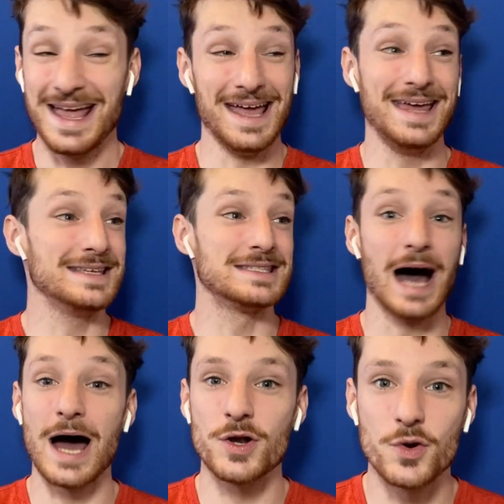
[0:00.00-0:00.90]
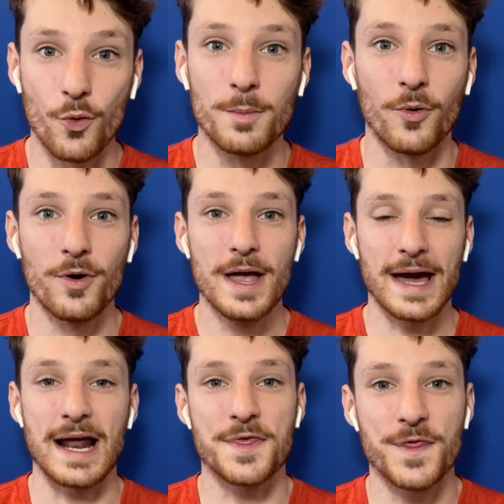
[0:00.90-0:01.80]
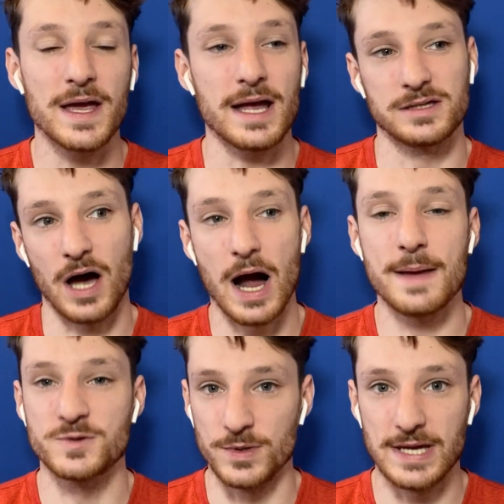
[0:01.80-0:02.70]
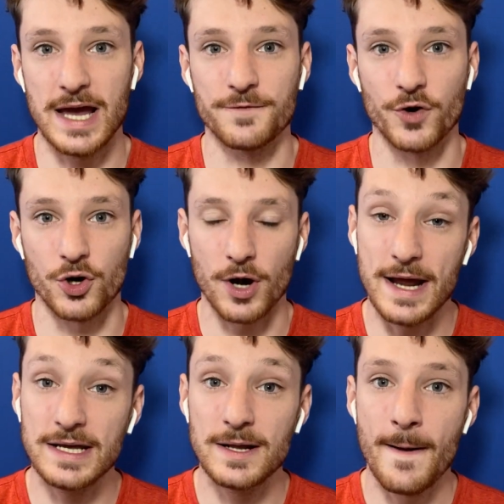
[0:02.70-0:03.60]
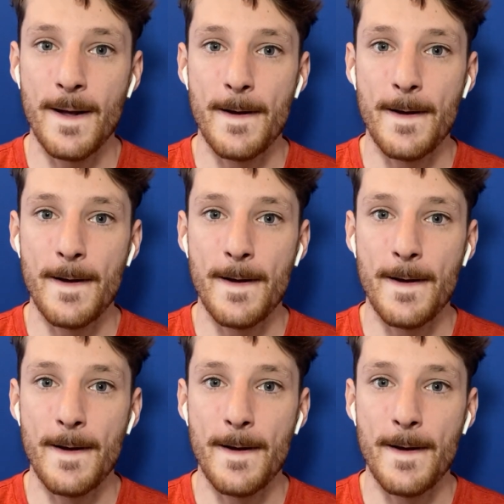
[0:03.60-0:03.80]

is not normal. And I think at times we take it for granted